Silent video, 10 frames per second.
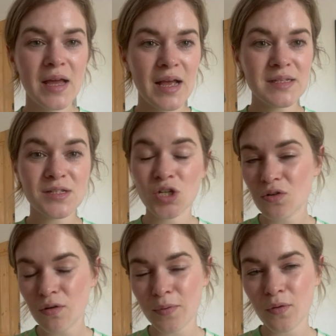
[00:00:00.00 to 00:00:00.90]
It's
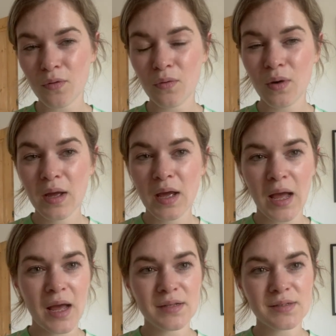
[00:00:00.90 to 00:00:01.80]
durable,
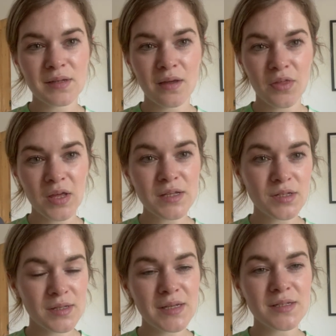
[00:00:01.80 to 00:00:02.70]
and I think it's a
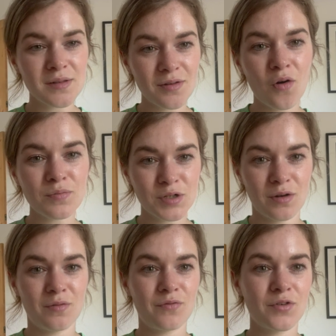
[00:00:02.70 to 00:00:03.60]
decent
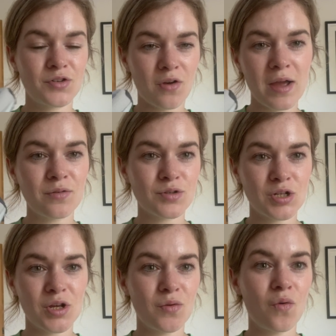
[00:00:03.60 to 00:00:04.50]
option for a trail
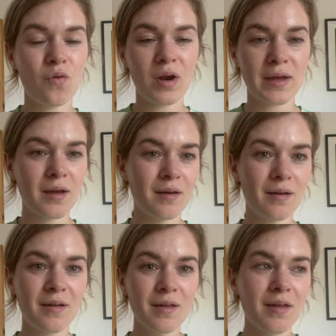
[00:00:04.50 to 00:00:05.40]
shoe or like a
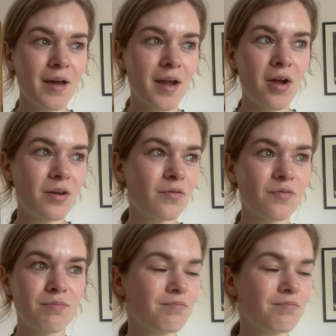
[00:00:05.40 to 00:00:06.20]
kind of